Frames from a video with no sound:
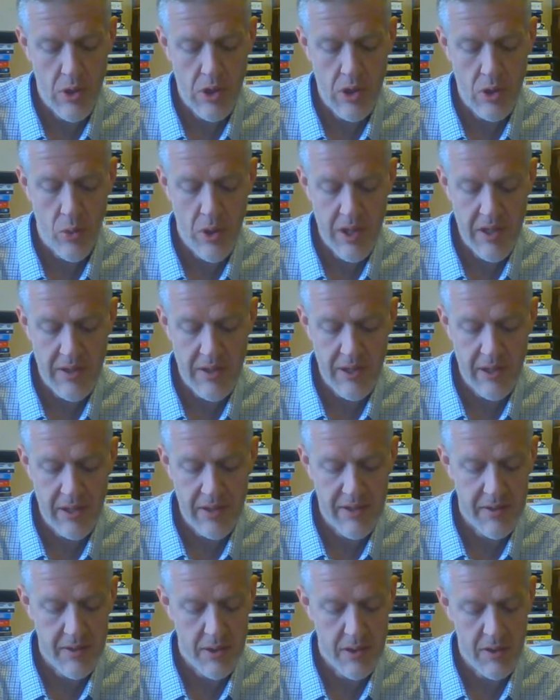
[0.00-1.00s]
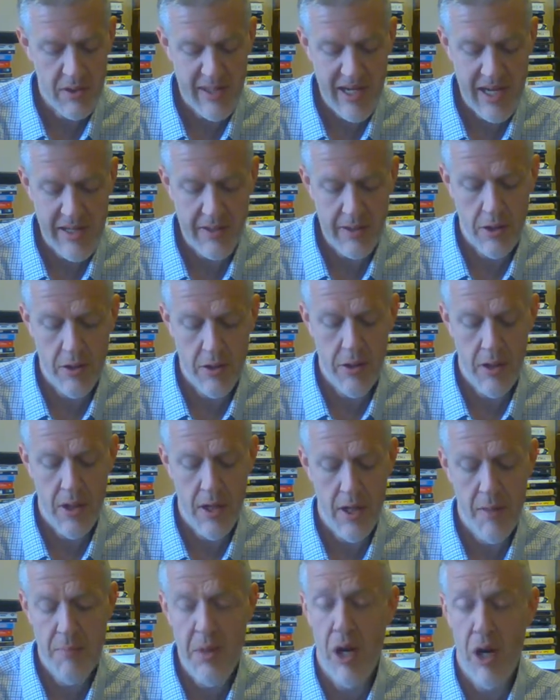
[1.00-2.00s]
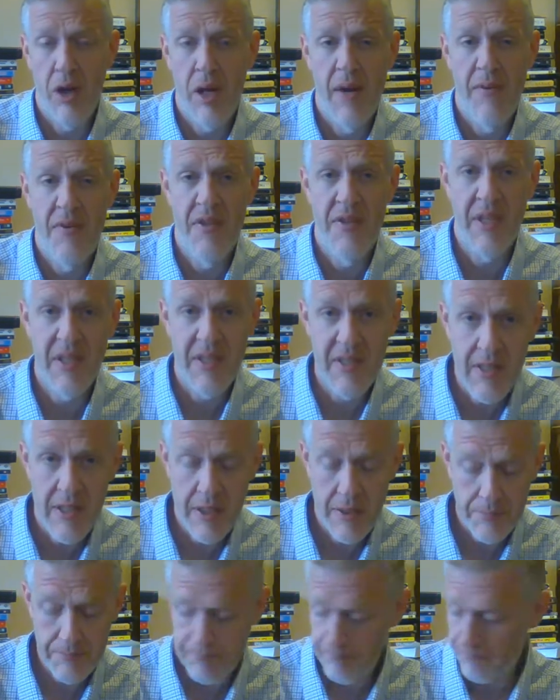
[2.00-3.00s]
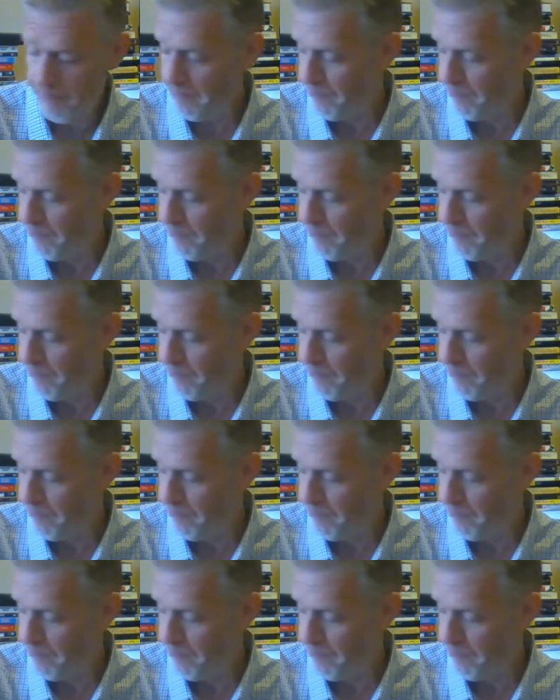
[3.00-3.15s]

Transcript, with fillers: one twenty-six cites uh, paragraph sixteen